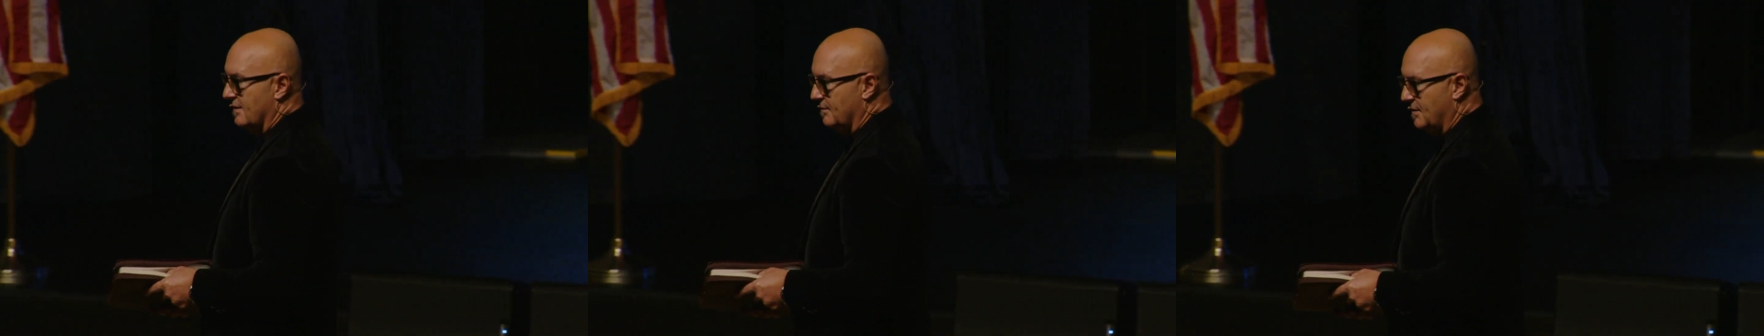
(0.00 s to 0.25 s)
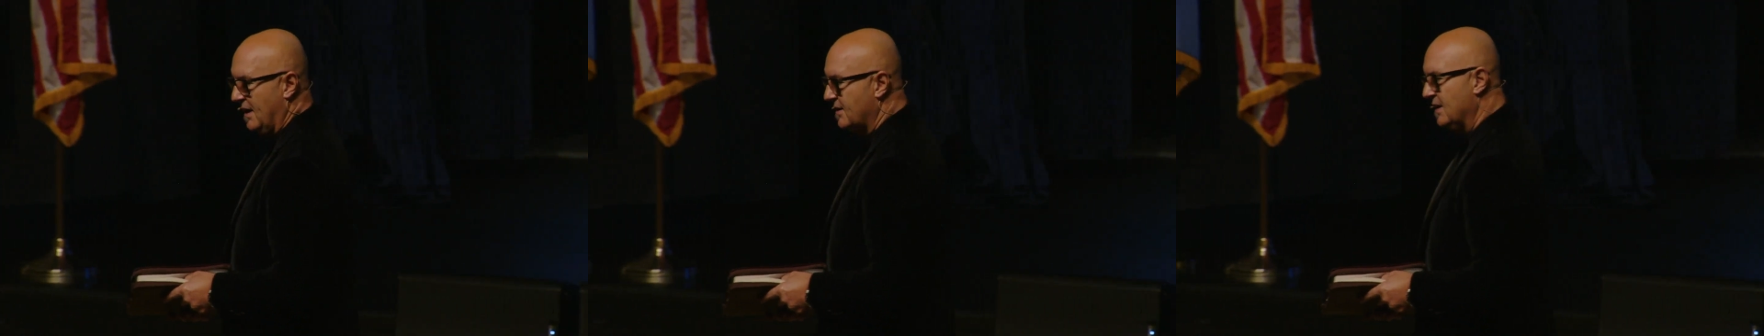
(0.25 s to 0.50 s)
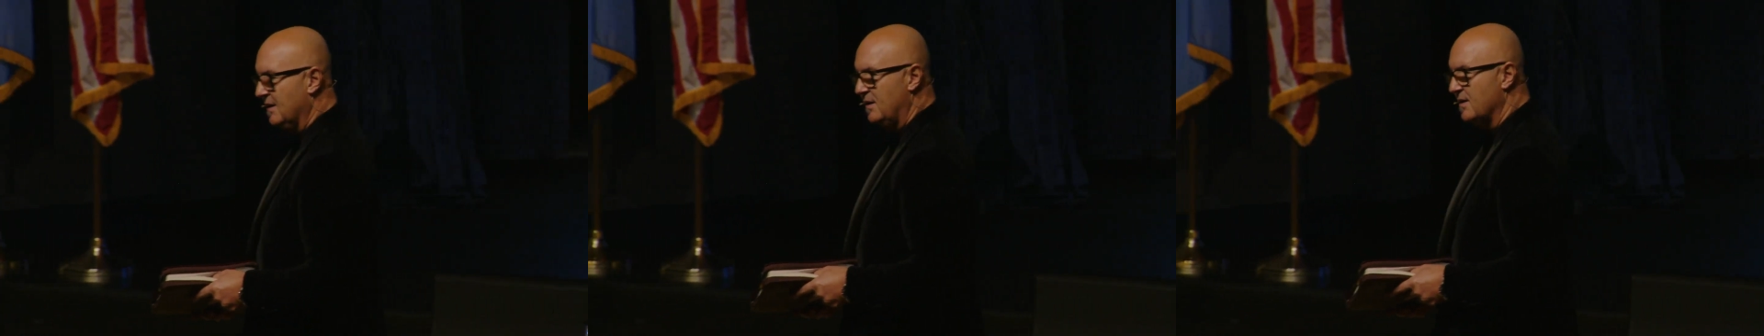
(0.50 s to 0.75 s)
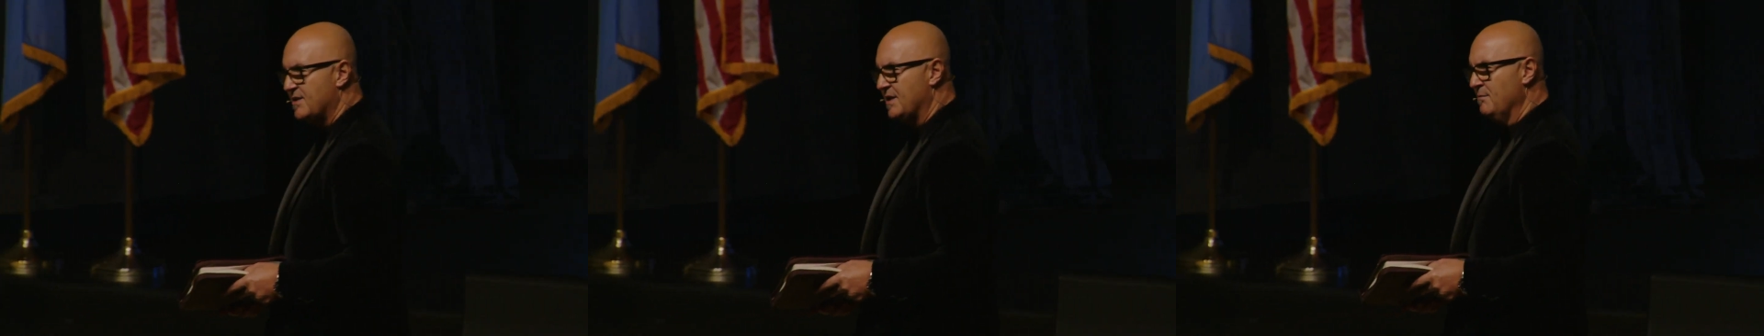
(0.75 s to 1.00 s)
But I tell
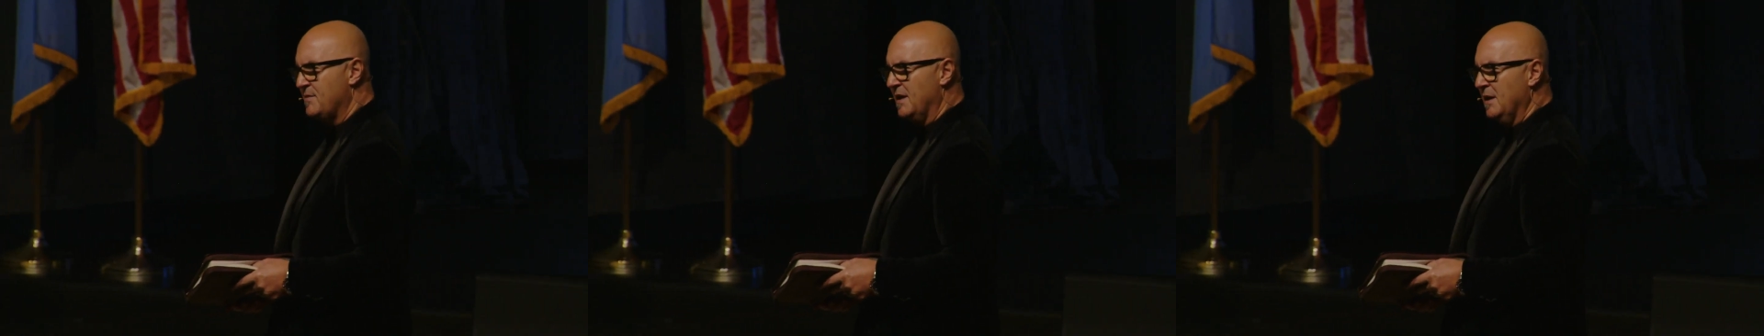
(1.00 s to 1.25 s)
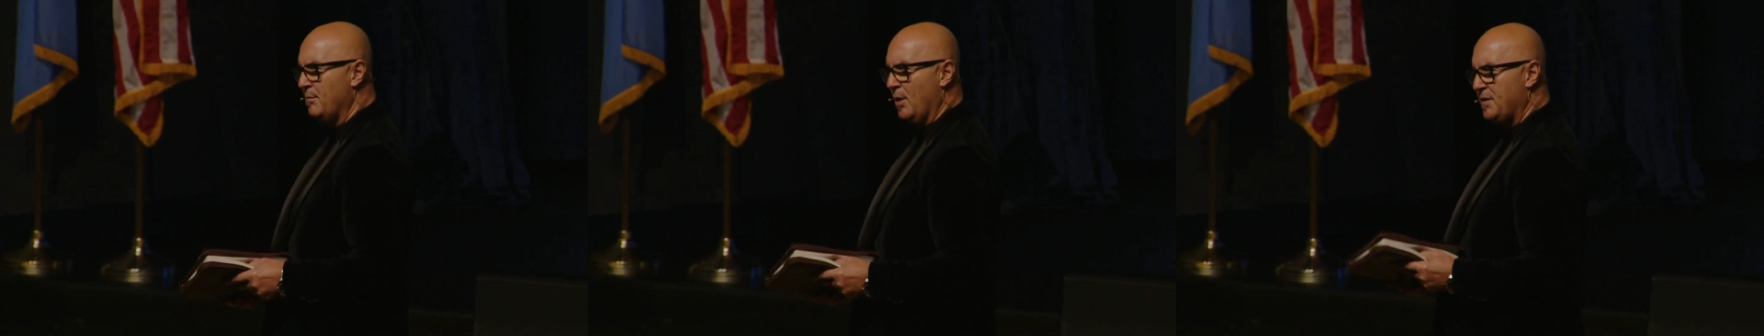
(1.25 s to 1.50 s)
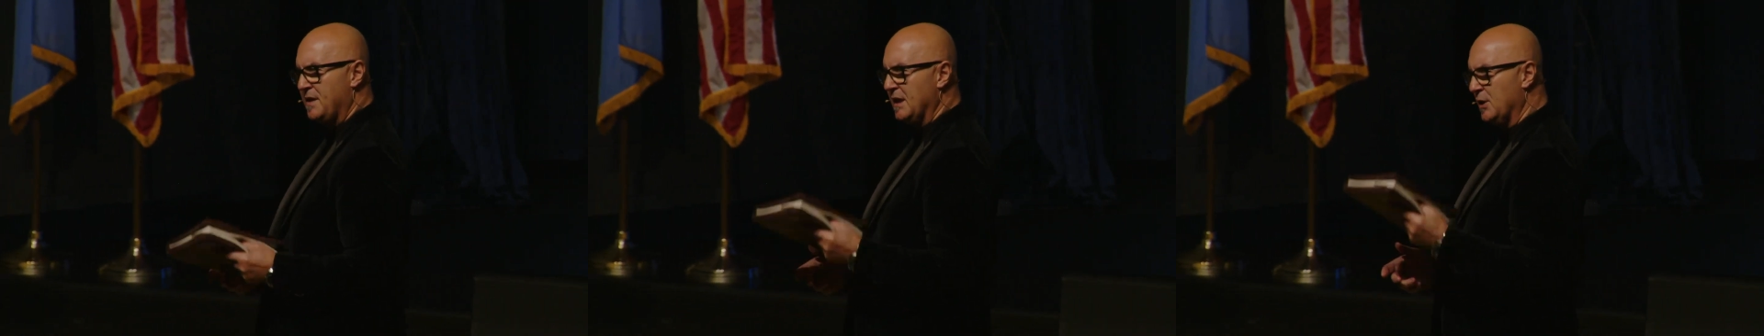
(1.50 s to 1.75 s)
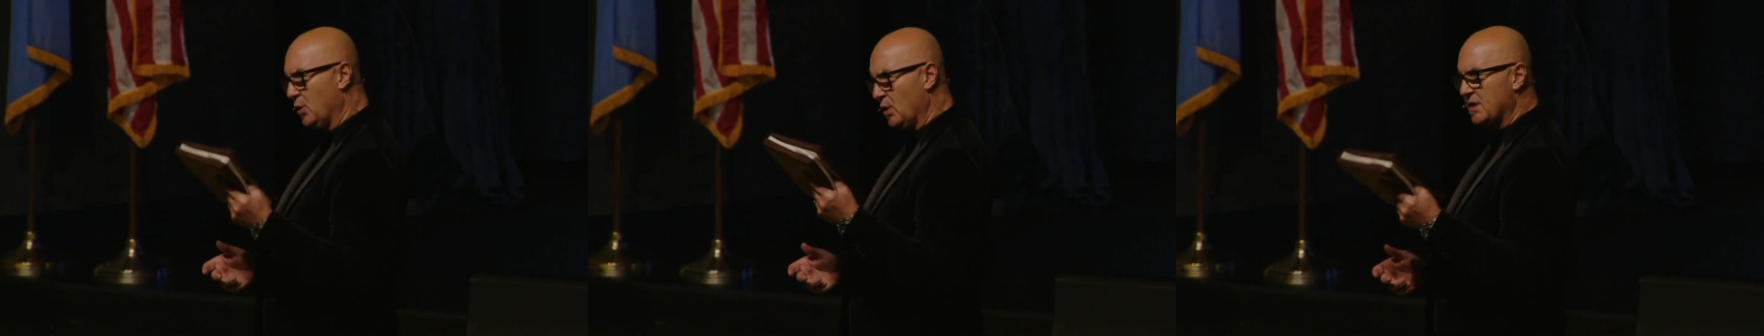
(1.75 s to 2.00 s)
you something about the
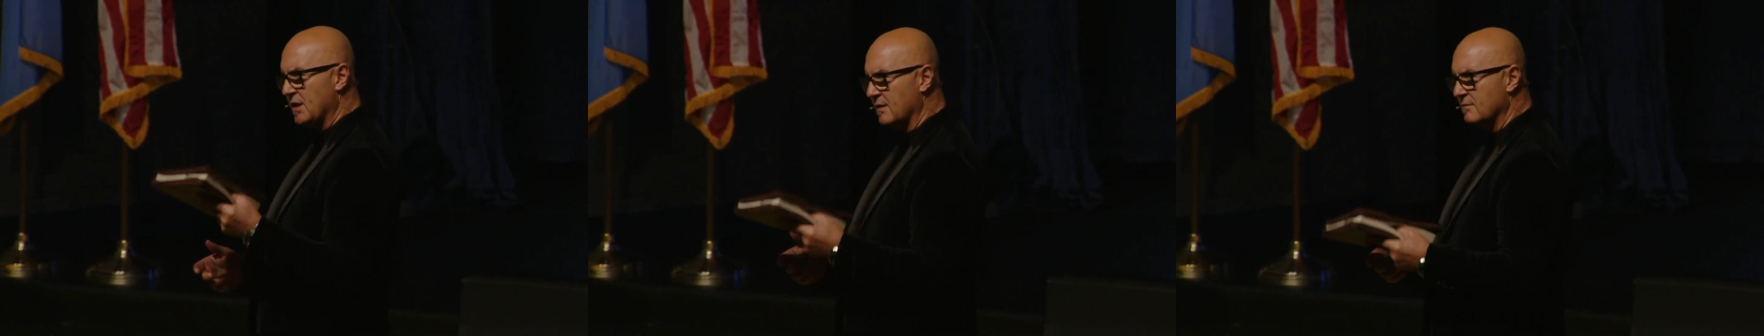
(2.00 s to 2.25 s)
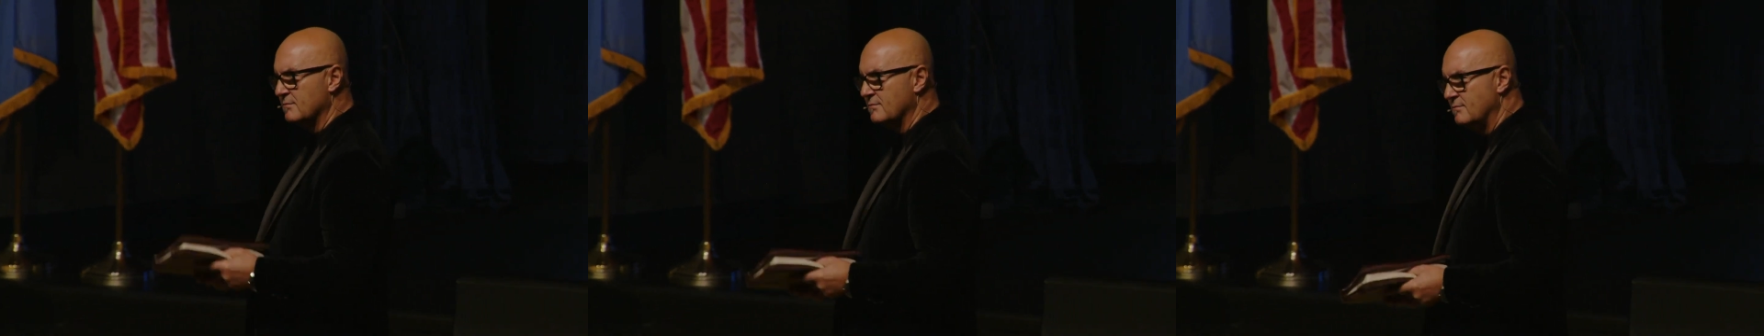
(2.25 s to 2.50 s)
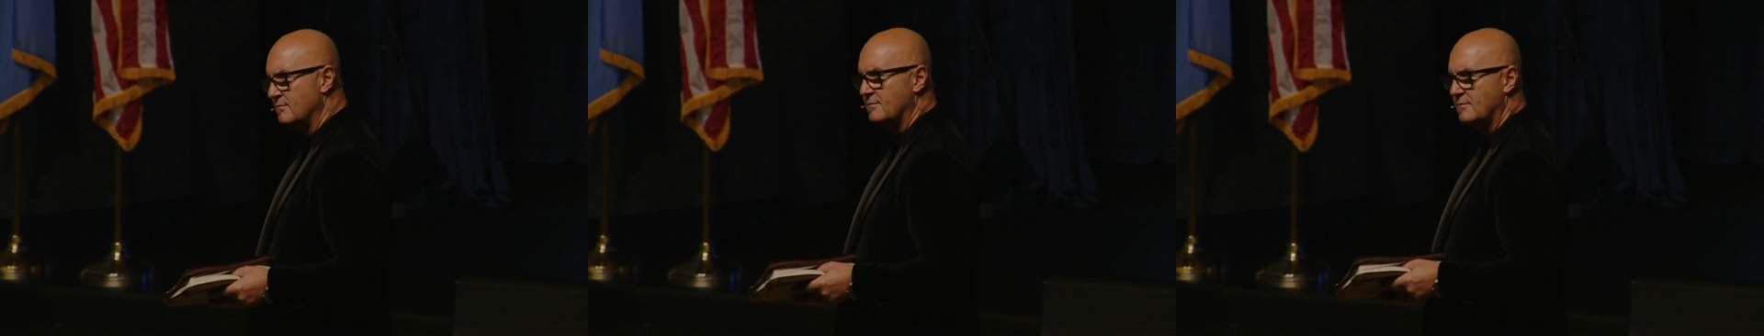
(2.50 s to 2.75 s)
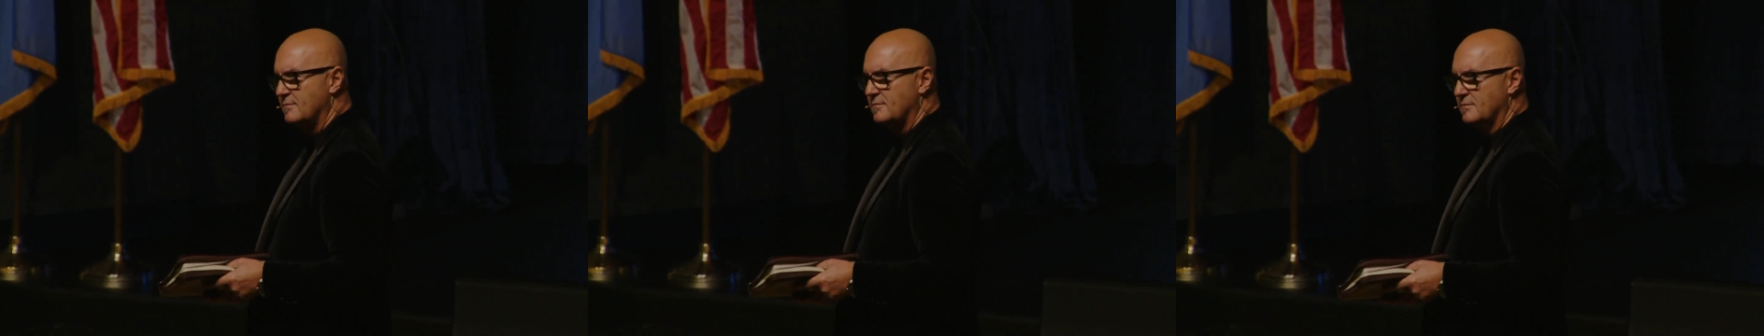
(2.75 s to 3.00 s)
anointing.
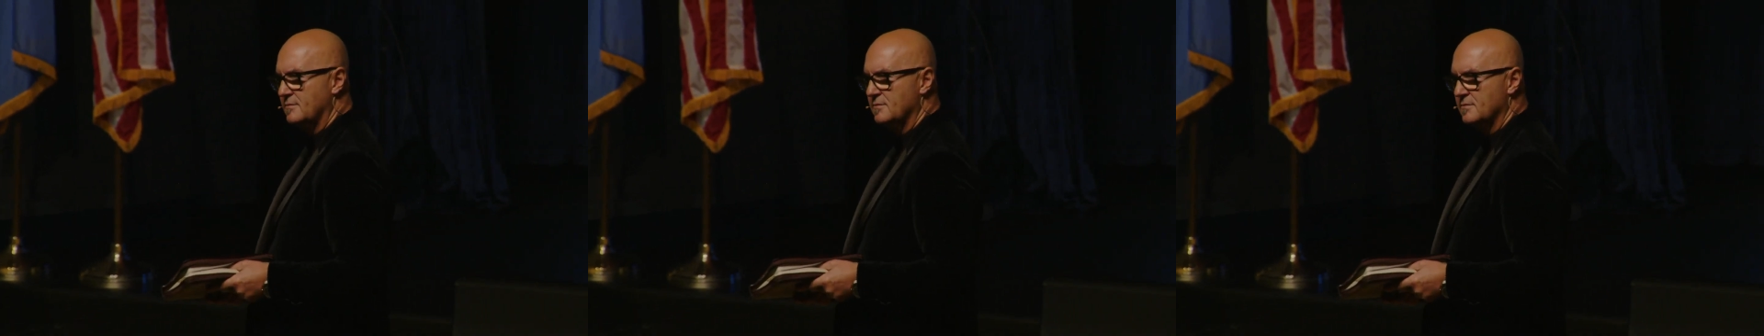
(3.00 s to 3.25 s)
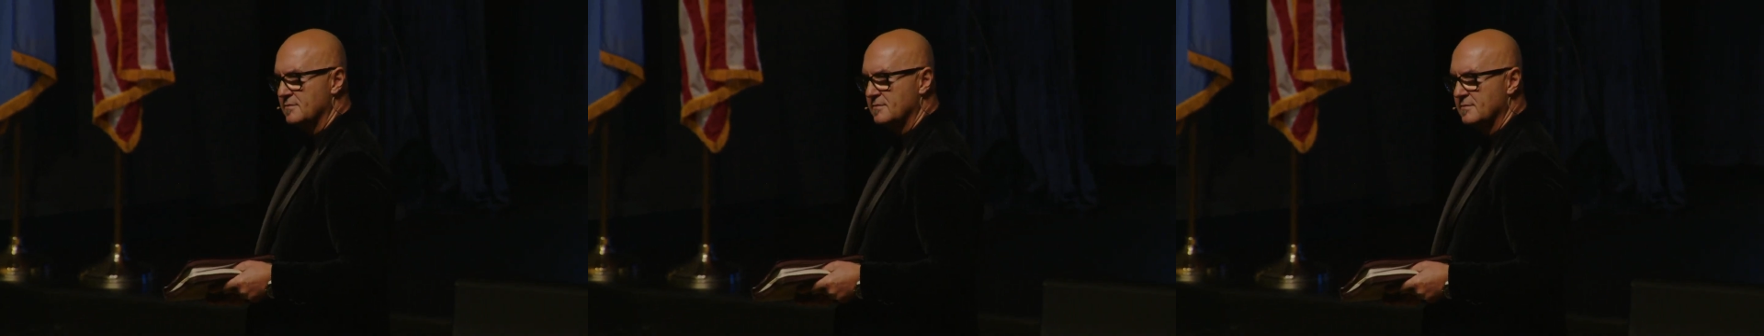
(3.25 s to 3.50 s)
Yeah.